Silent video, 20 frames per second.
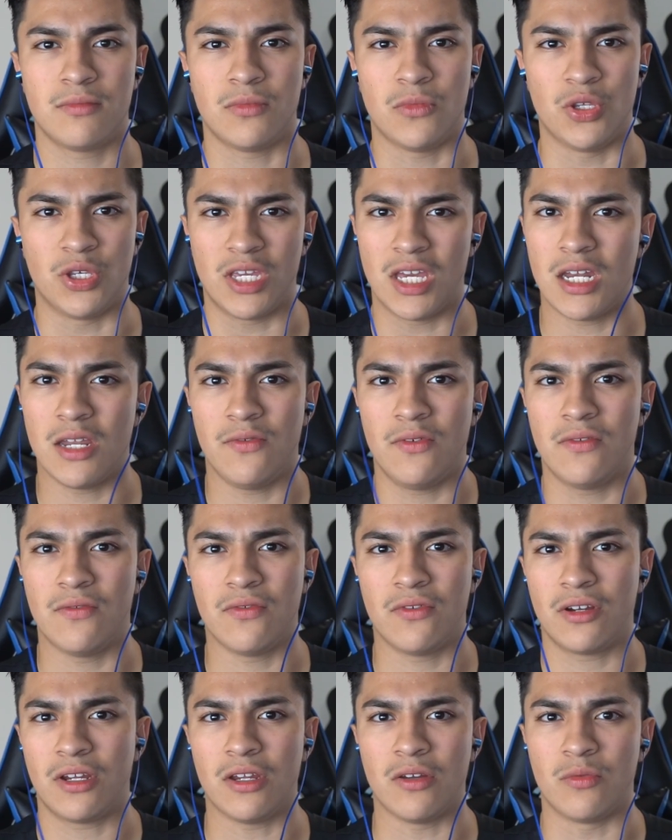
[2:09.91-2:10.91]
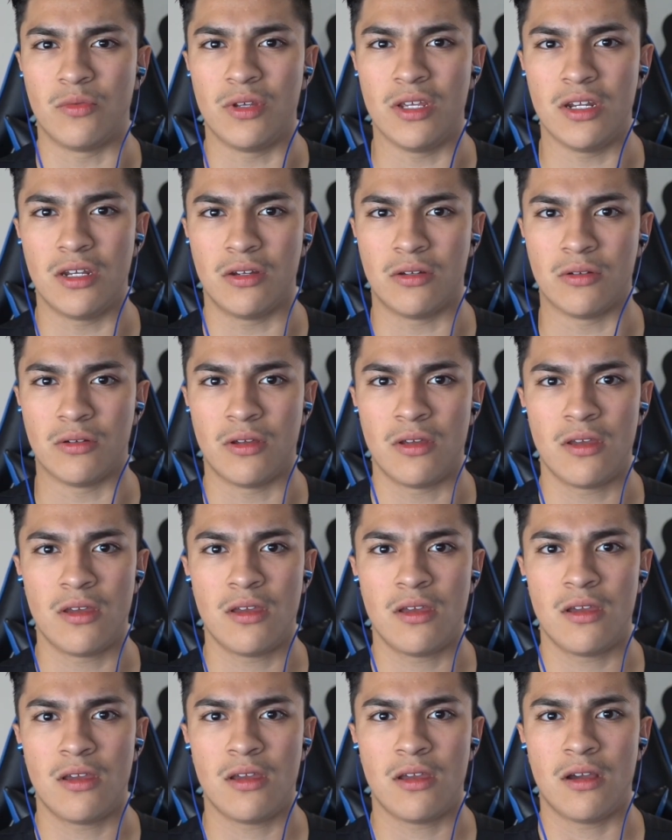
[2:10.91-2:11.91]
You can't even freaking read
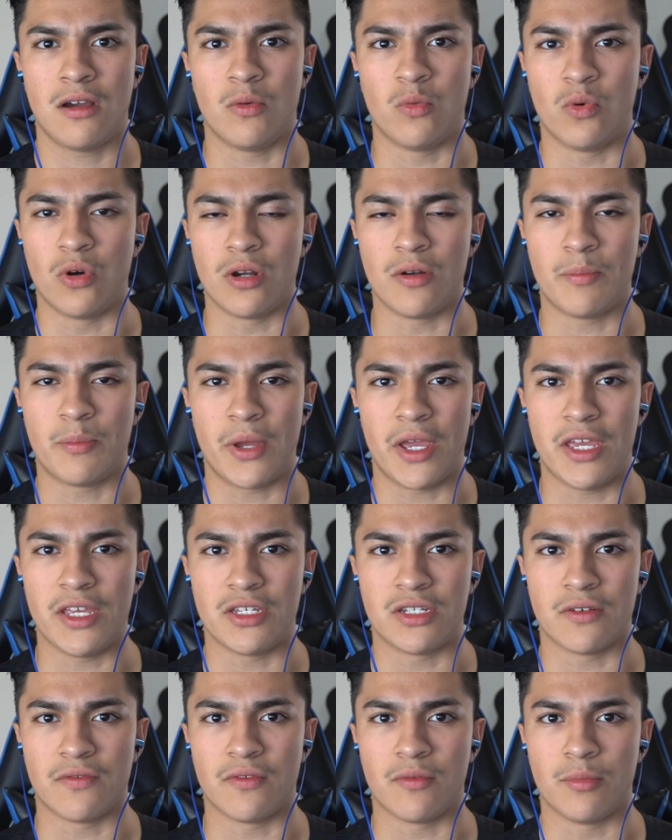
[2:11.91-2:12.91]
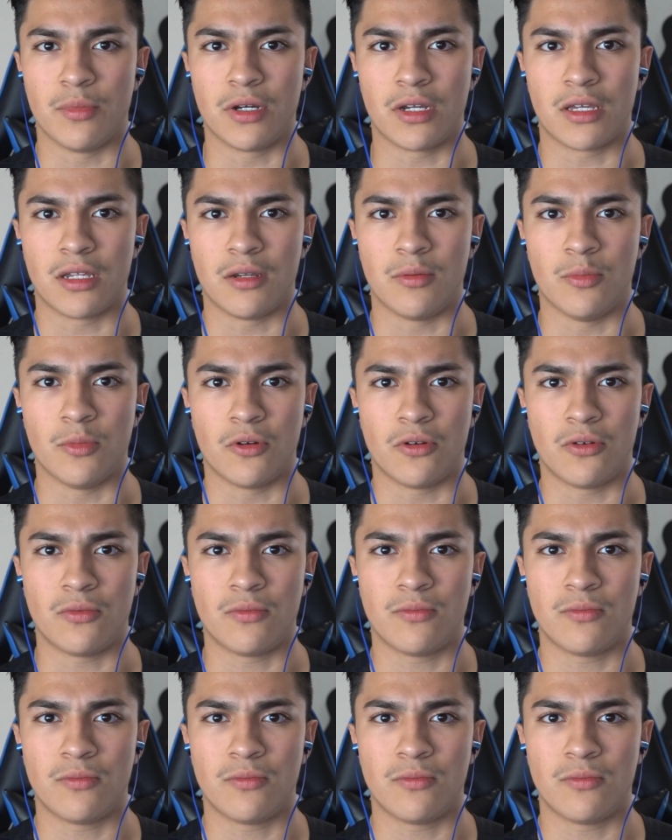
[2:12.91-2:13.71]
one page of a book anymore.